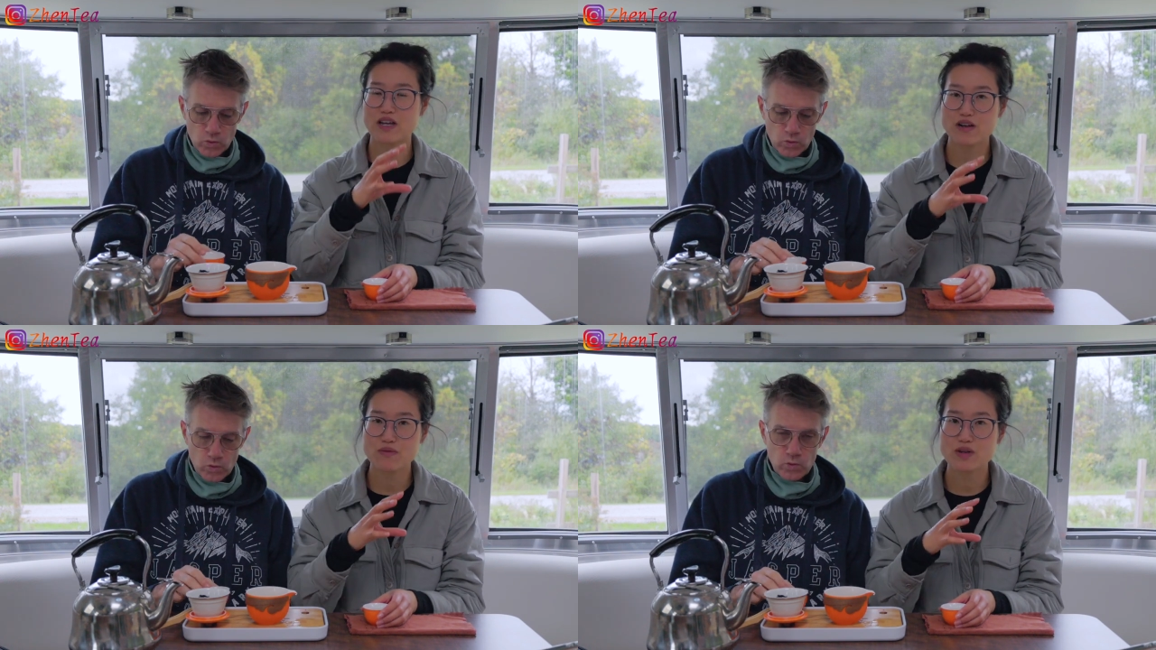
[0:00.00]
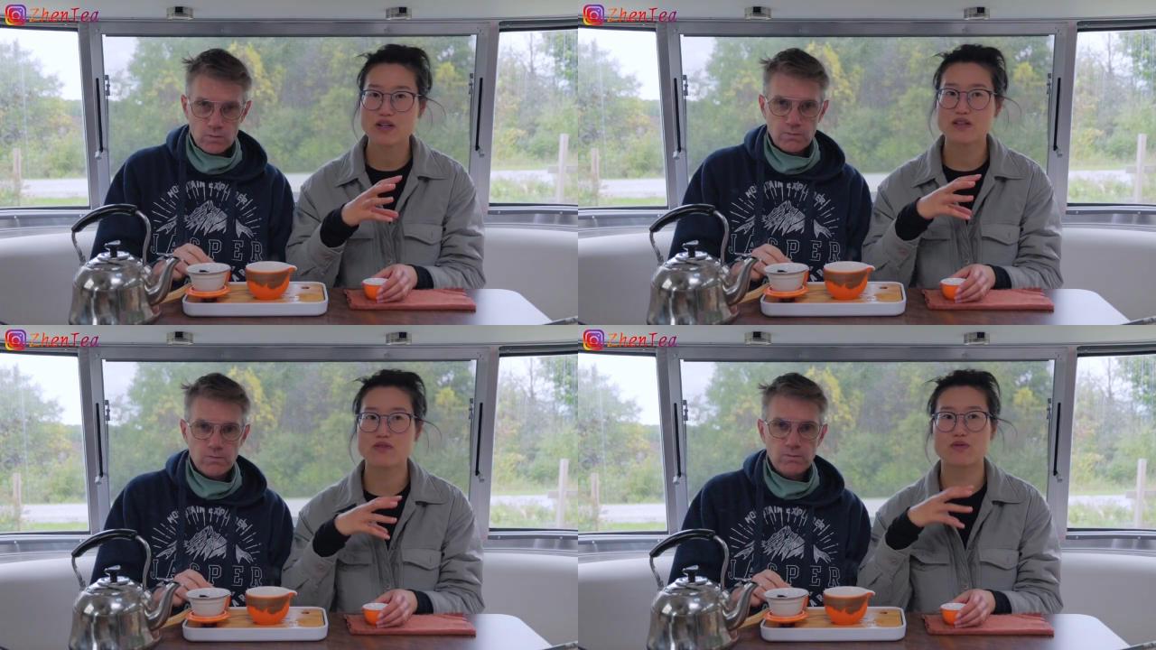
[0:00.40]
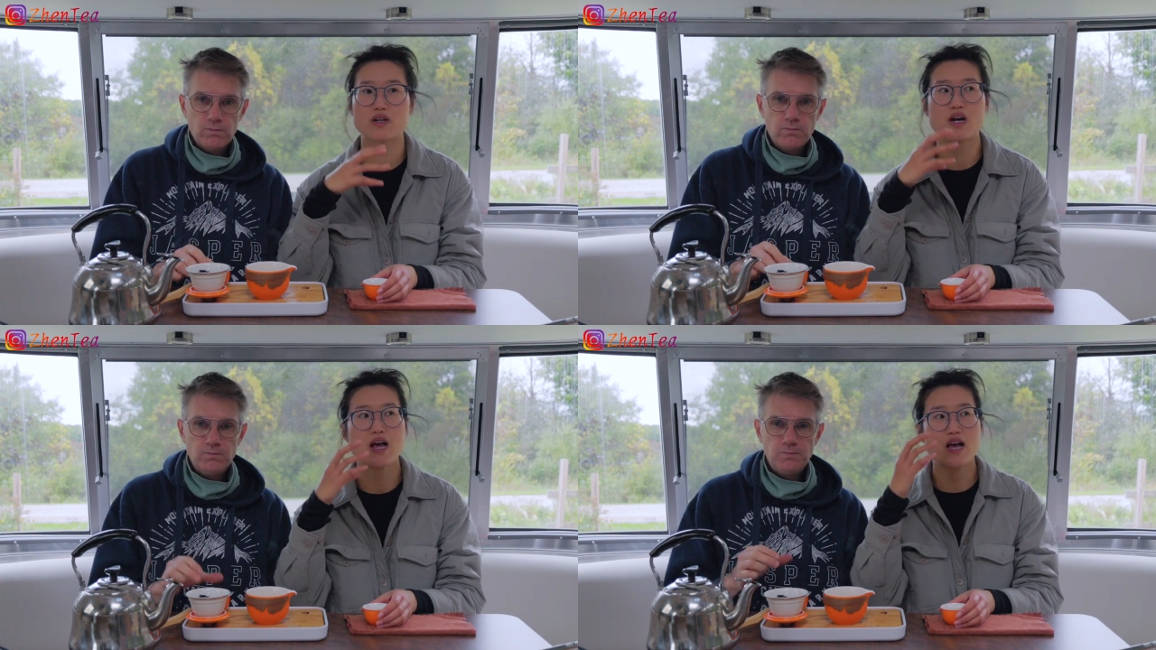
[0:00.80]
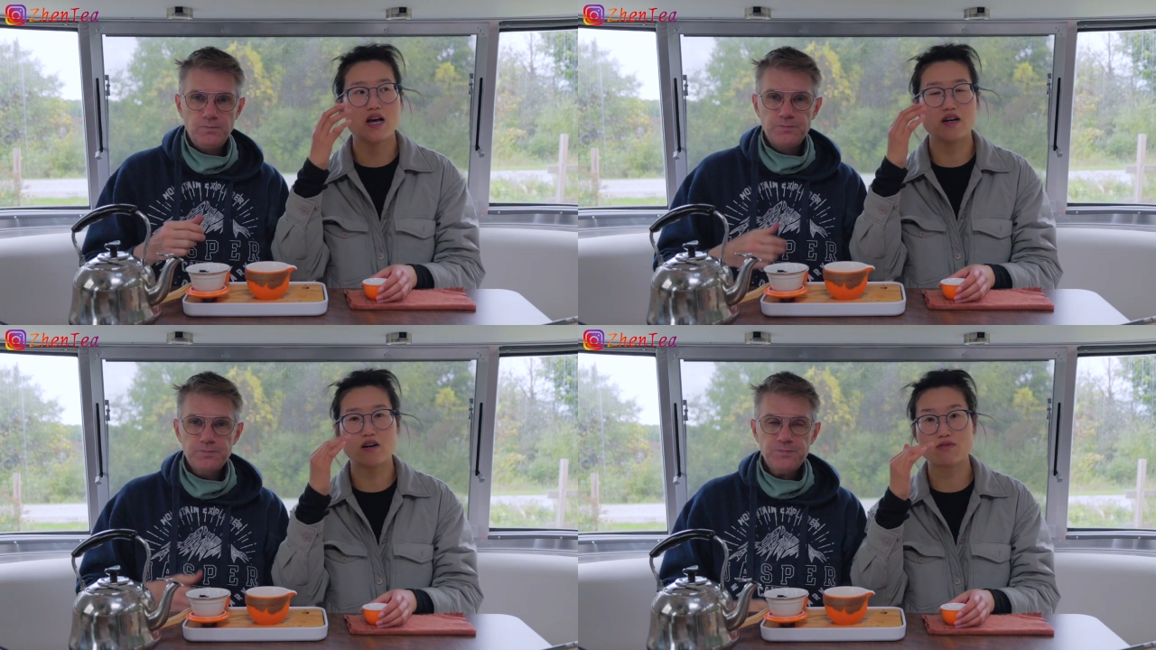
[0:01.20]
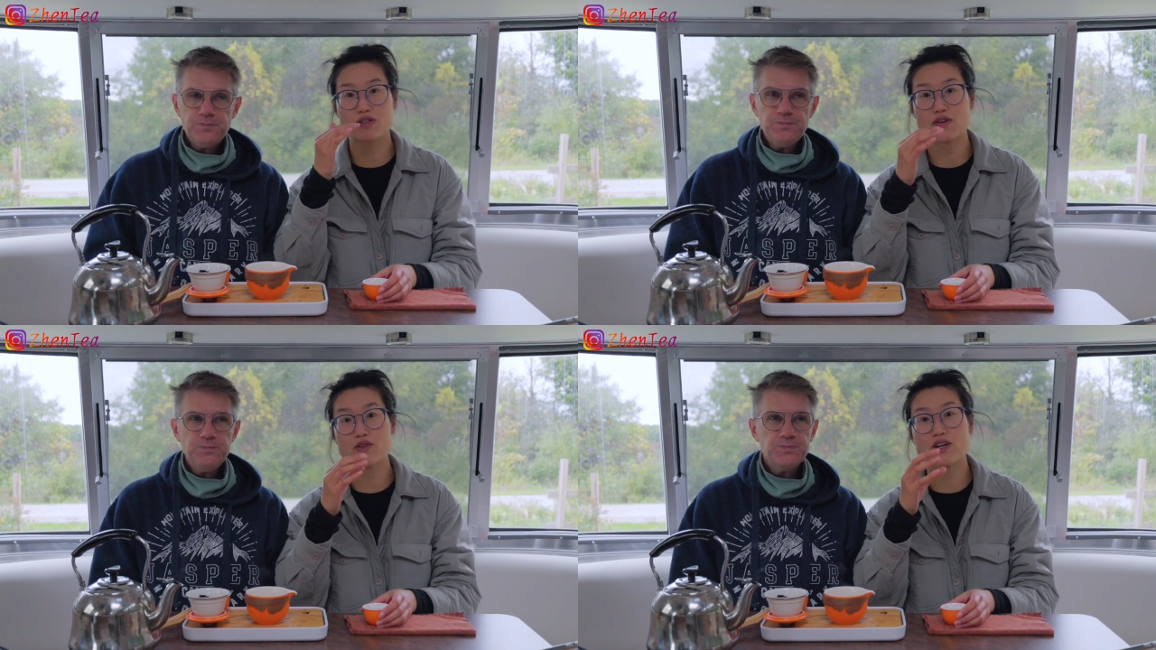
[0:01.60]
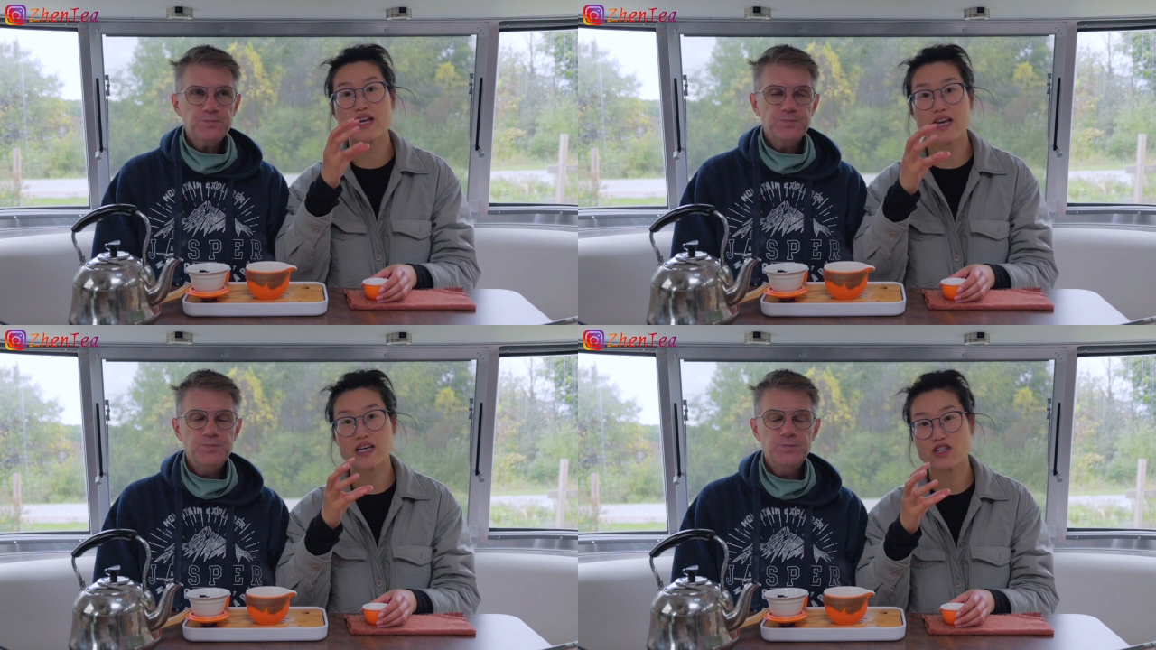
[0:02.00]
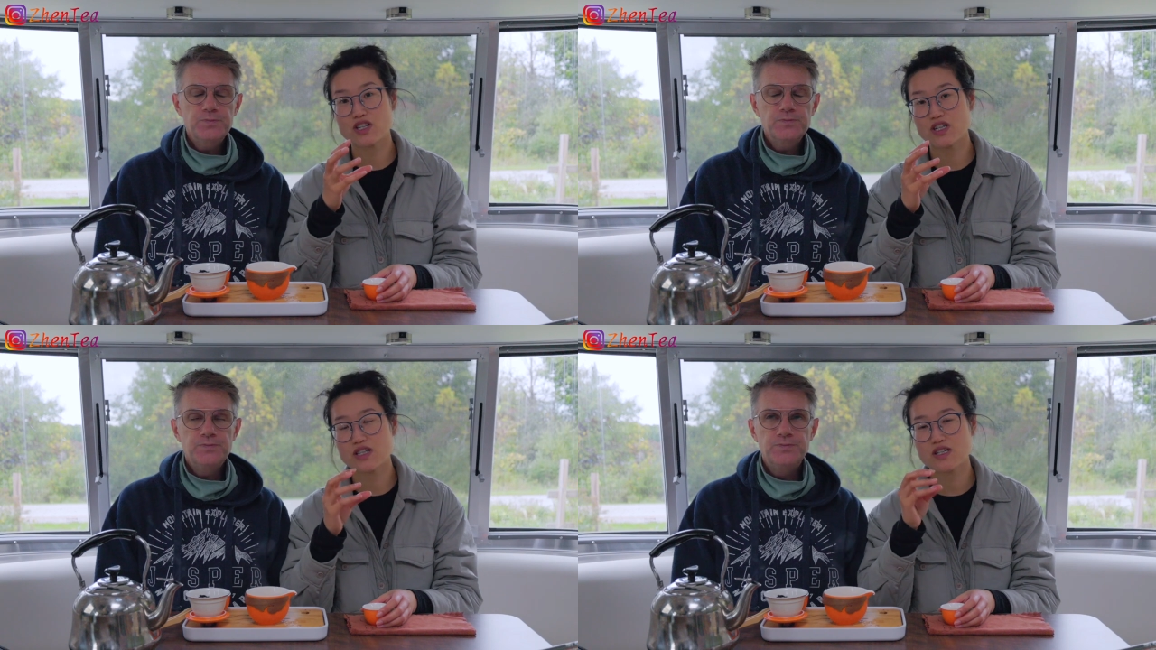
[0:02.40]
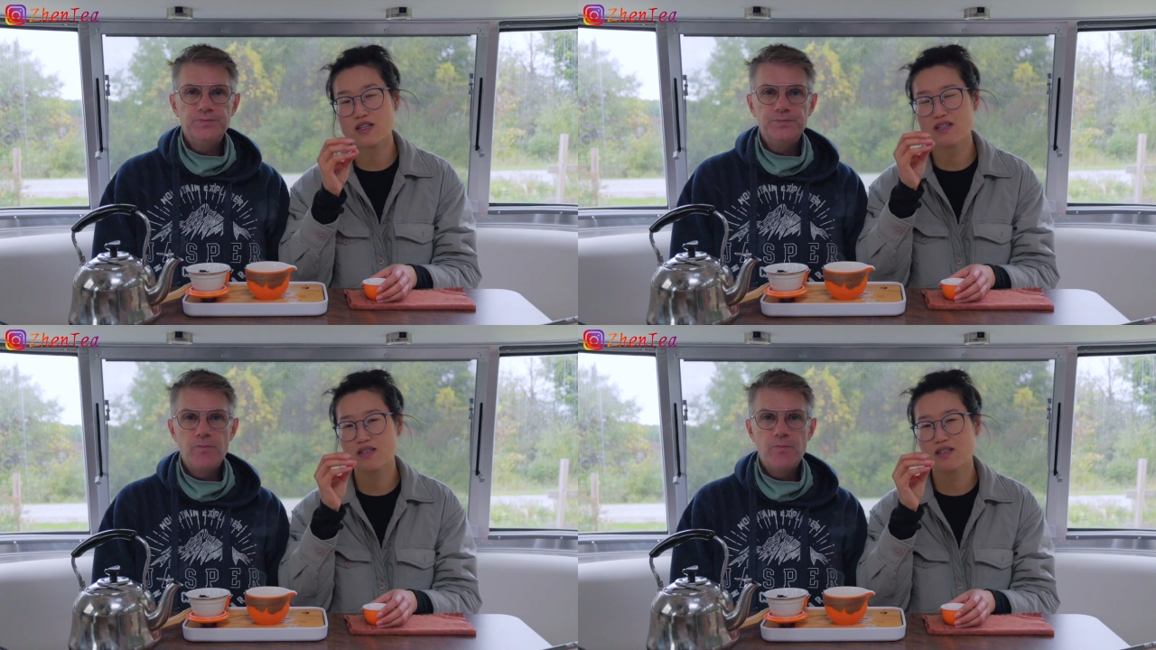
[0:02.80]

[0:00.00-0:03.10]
Speaker 1: areas or uh, of different ages?